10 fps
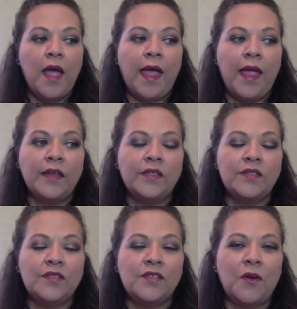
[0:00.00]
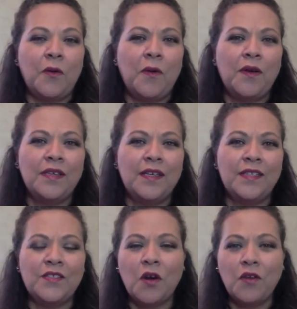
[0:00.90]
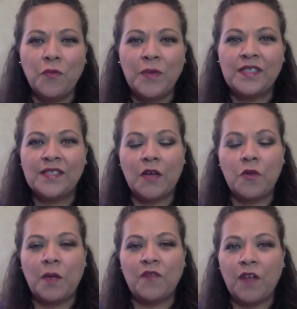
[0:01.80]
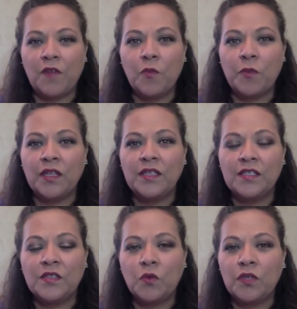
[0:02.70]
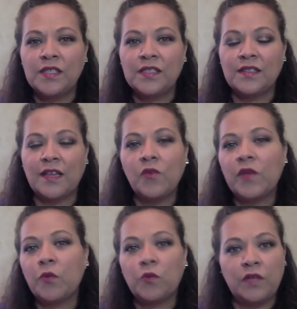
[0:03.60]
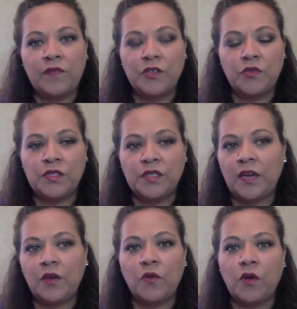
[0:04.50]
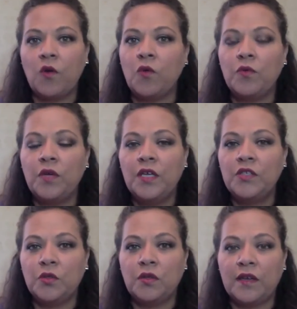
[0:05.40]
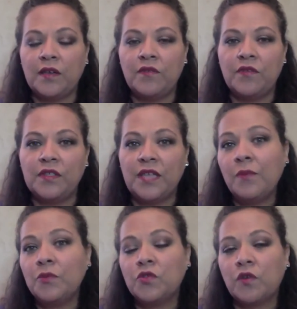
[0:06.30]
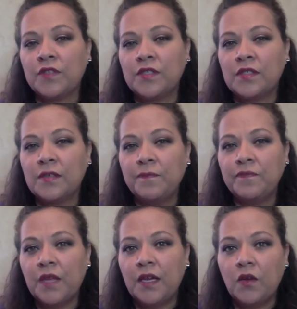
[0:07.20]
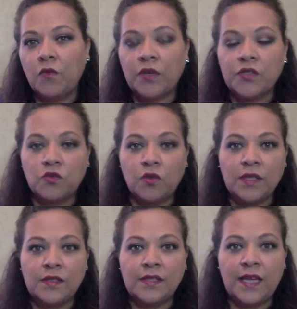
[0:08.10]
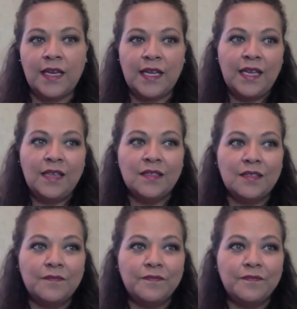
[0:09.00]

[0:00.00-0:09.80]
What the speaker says: And so it's hard for me to say what my favorite meal at Disney World is because I don't get real adventurous and I don't go to a lot of table service restaurants and eat